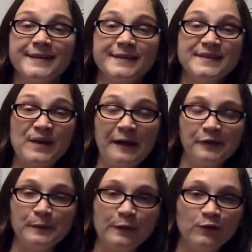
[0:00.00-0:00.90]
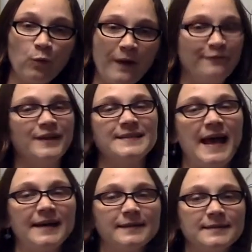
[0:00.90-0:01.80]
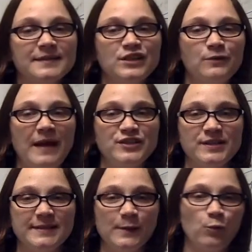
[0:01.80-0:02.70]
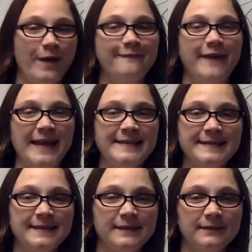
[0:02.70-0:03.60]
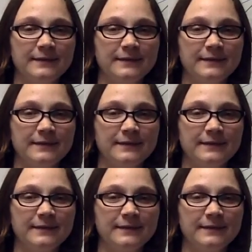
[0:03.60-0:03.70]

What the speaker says: So I removed one vertex, two edges, and one face.